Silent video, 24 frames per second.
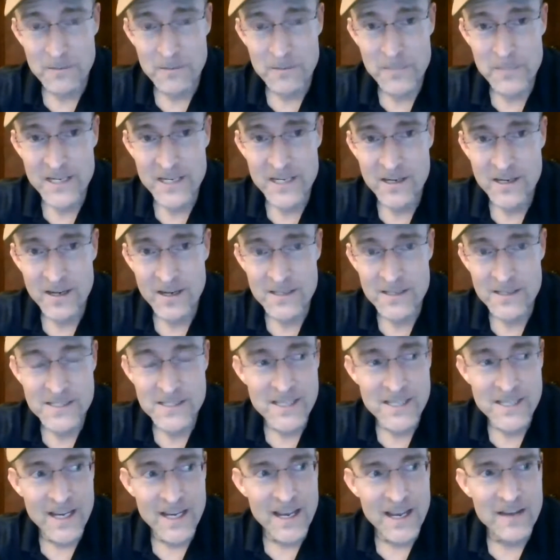
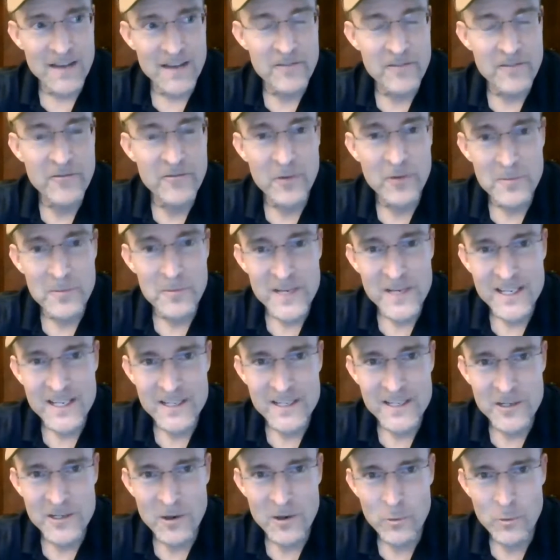Because for
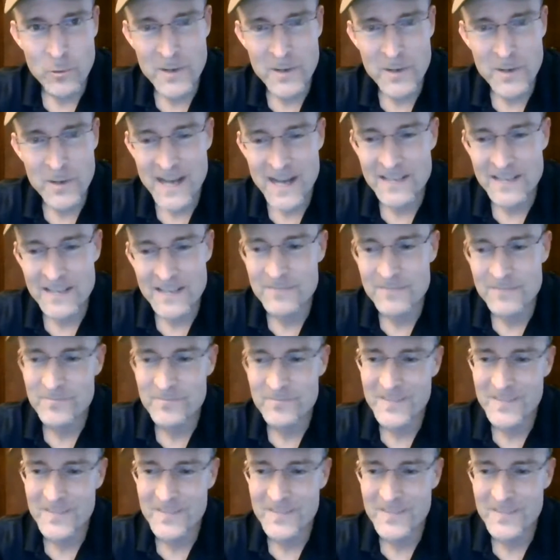me, we might